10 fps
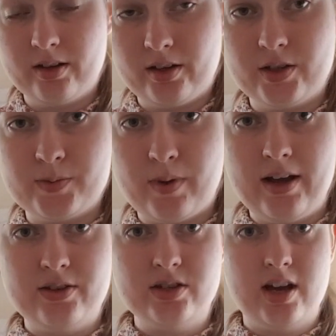Because by
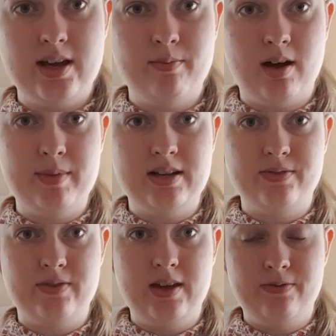the time, I mean,
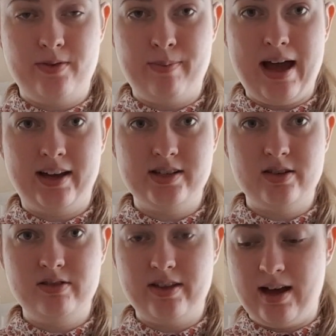if the back is
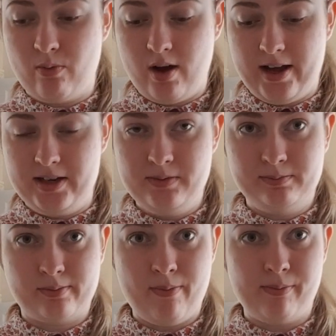only that wide
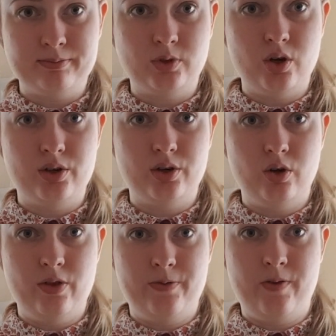
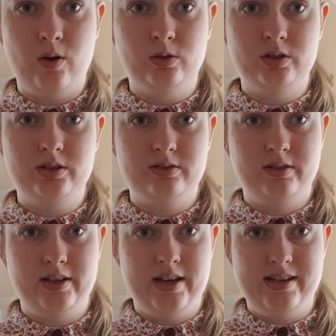on the fold,
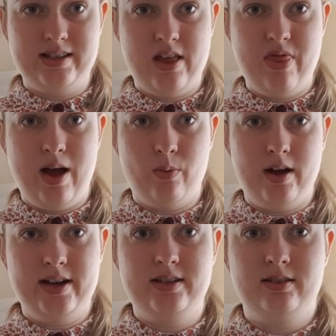it's then that
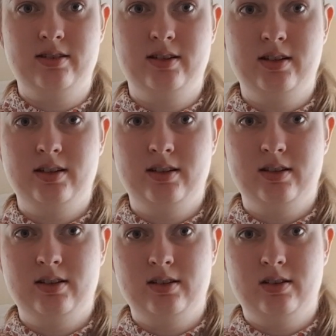wide
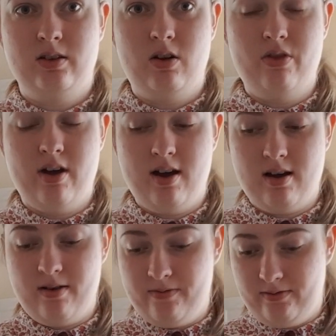on the
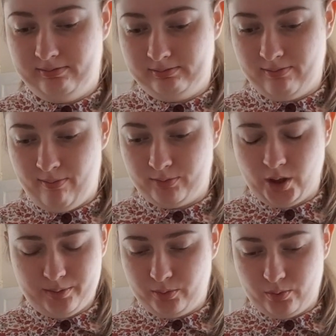half,
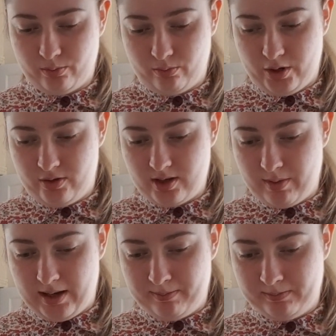when you double it.